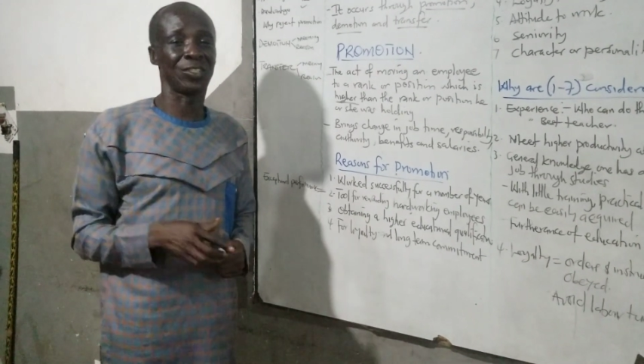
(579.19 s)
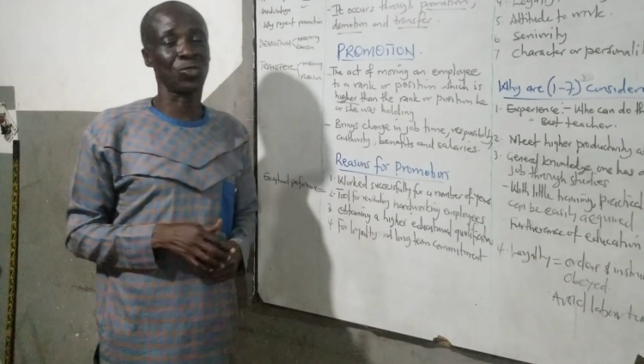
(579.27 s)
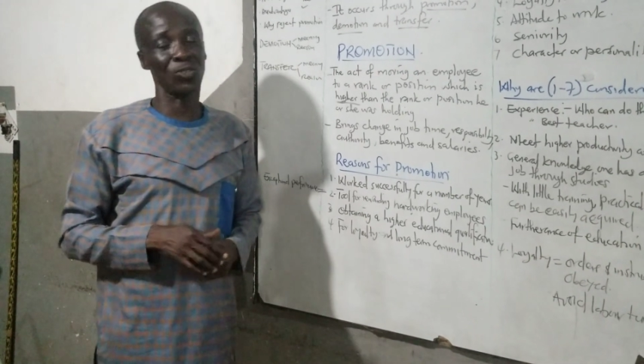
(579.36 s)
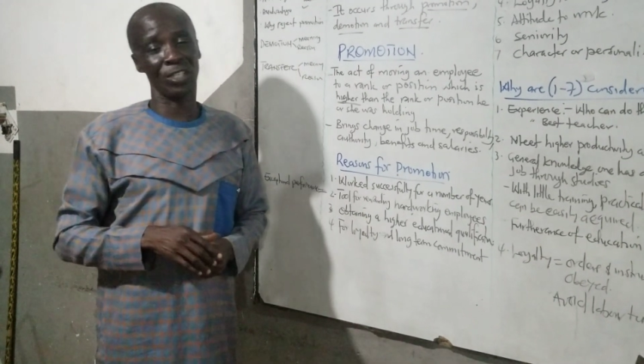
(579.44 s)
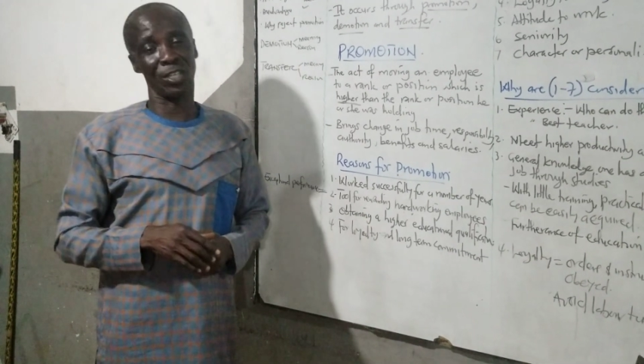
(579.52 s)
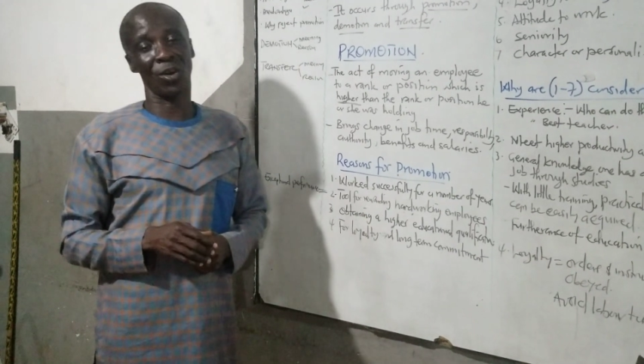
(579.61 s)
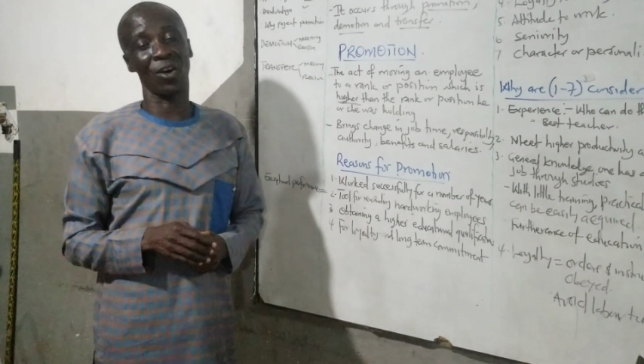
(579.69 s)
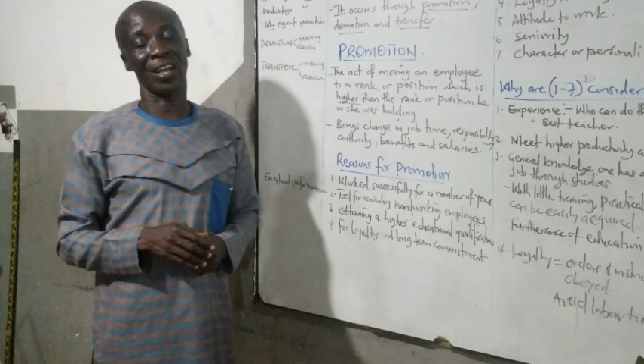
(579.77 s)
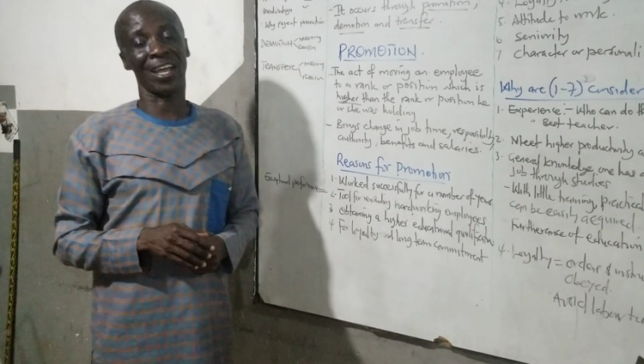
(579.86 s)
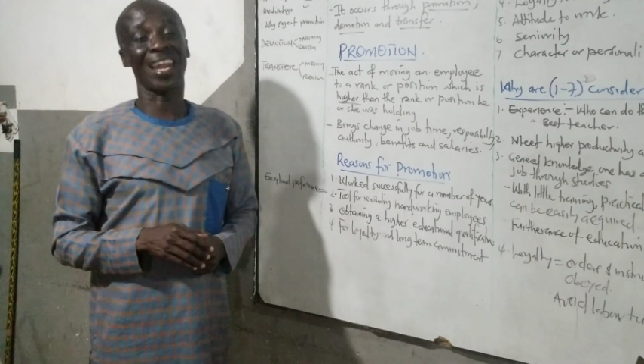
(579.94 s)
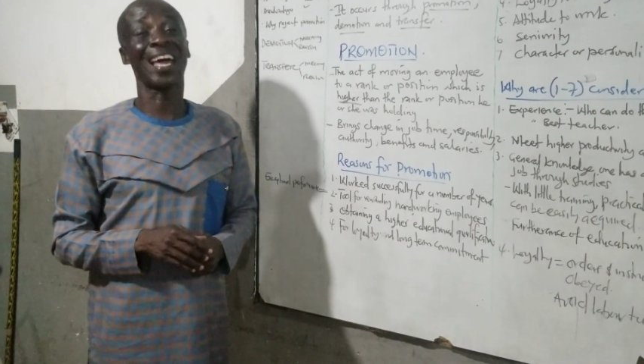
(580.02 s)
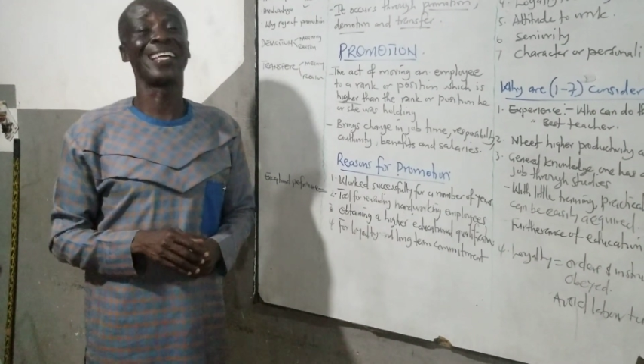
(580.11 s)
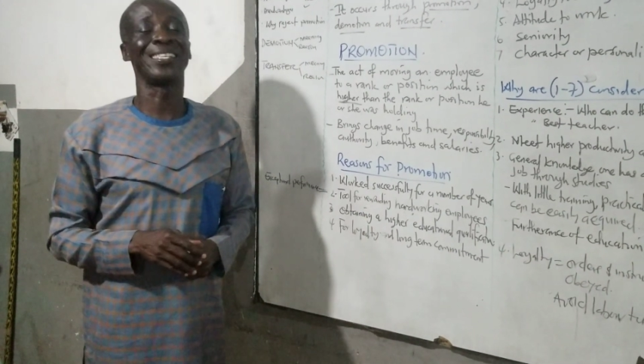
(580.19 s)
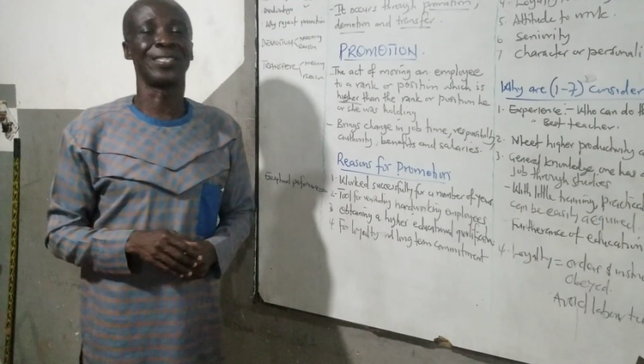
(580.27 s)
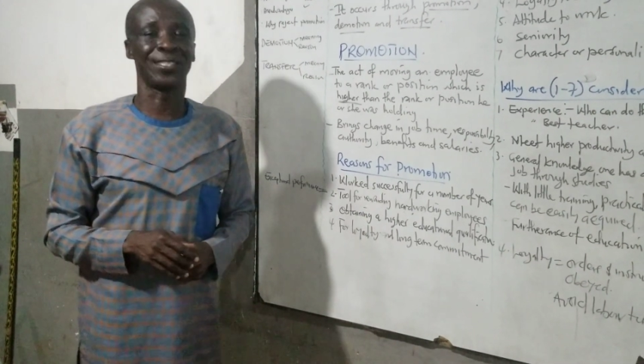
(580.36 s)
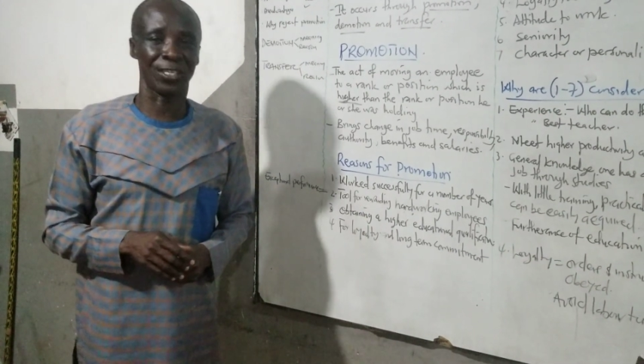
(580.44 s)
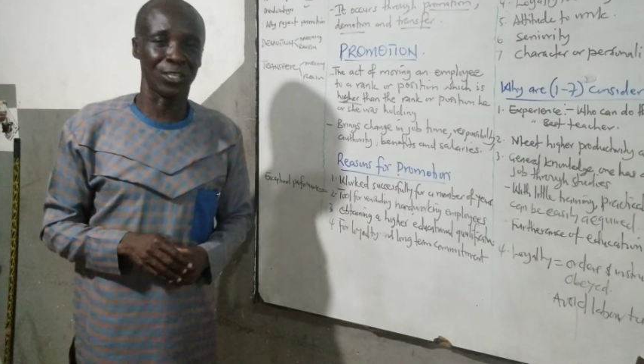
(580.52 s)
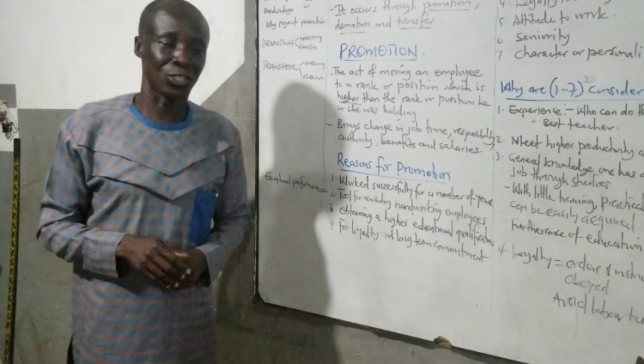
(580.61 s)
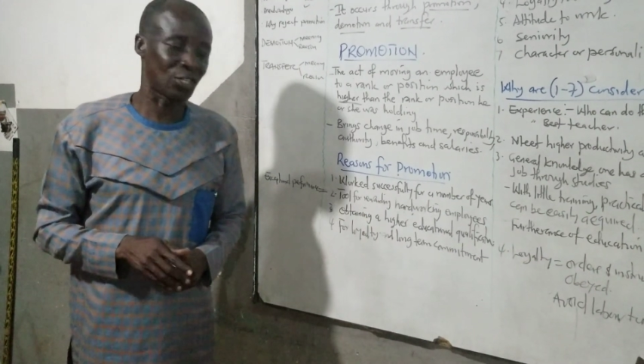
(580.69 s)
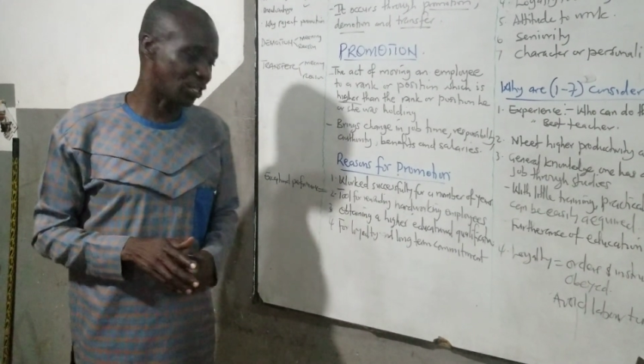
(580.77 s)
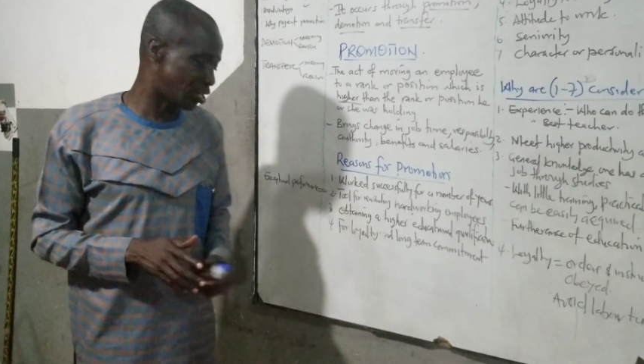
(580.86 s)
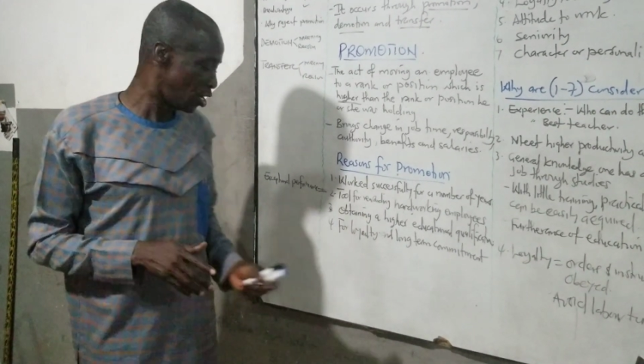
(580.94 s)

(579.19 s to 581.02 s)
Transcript: to the organization.